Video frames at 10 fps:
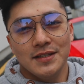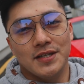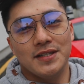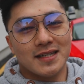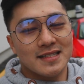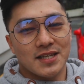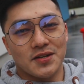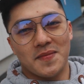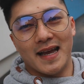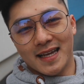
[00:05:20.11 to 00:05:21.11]
should you
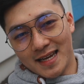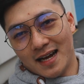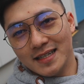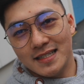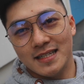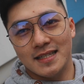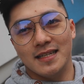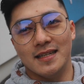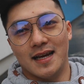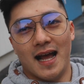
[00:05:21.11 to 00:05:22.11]
consider buying an Audi TT